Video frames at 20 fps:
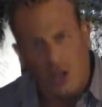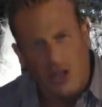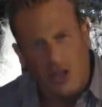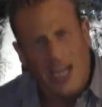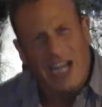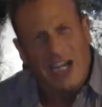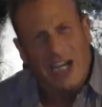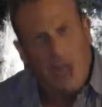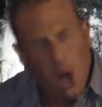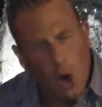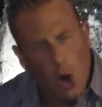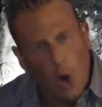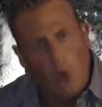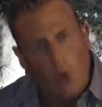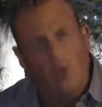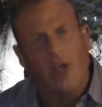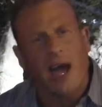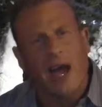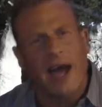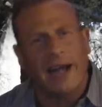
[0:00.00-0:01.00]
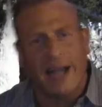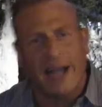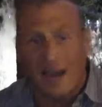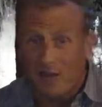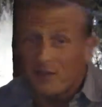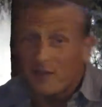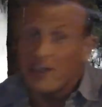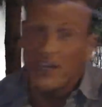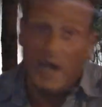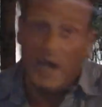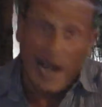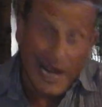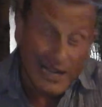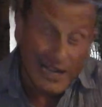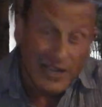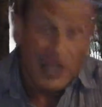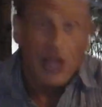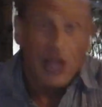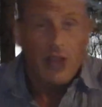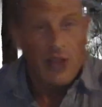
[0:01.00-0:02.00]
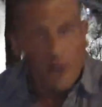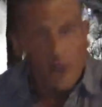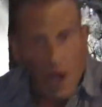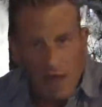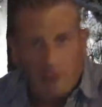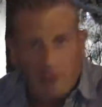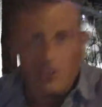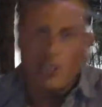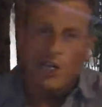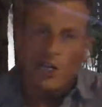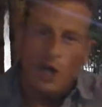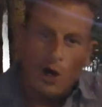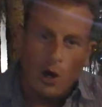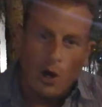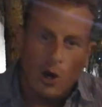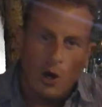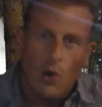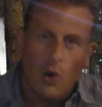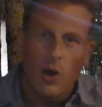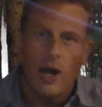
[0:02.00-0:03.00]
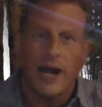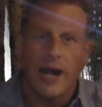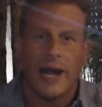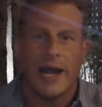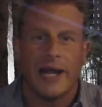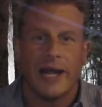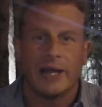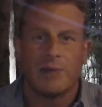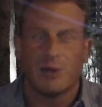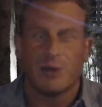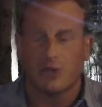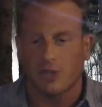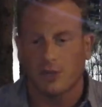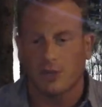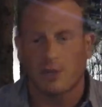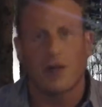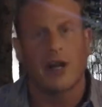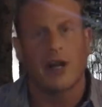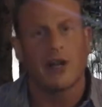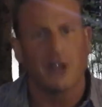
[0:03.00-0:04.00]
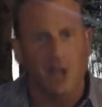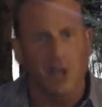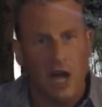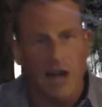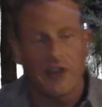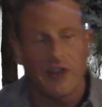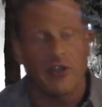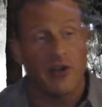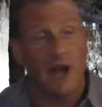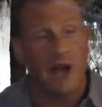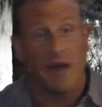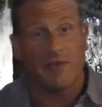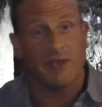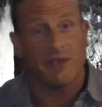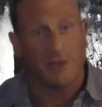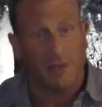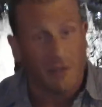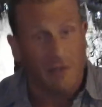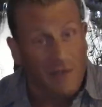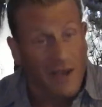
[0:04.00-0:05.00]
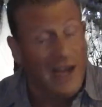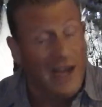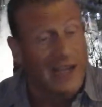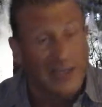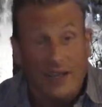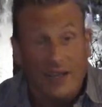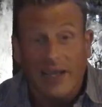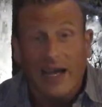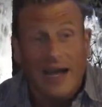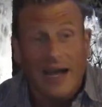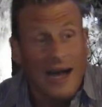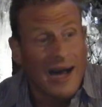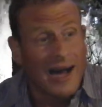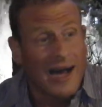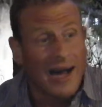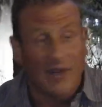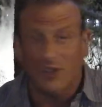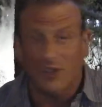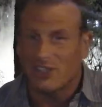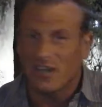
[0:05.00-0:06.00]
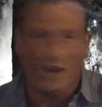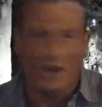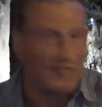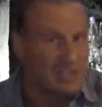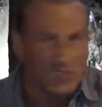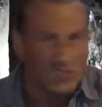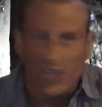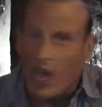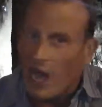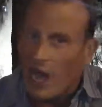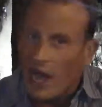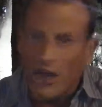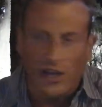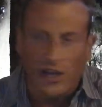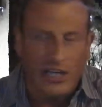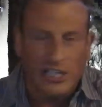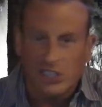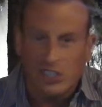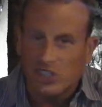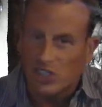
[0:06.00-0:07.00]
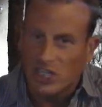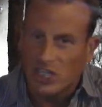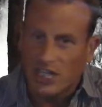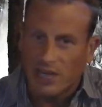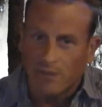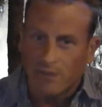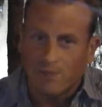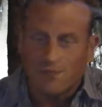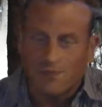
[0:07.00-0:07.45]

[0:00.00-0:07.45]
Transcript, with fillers: they know that every night they're having to go and put their butt on the line and they're having to fight uh, the toughest guy on each team.